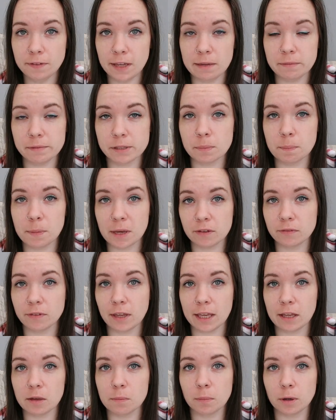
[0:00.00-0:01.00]
He was a bit of
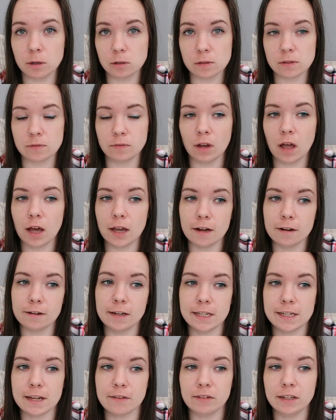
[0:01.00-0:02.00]
a compulsive liar, and
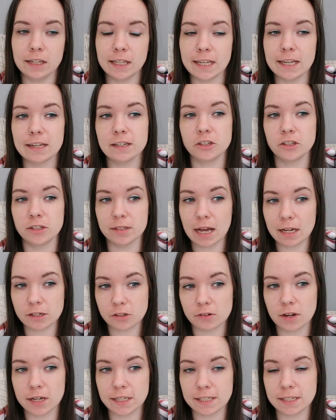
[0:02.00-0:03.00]
he definitely
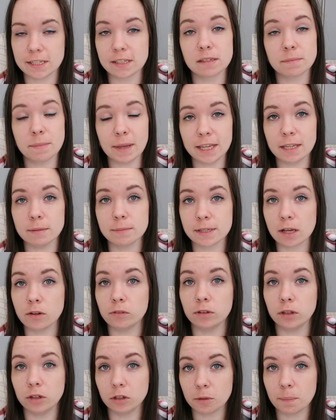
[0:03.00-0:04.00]
exaggerated to make
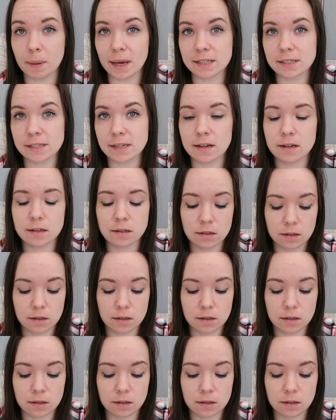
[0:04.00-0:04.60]
himself look better.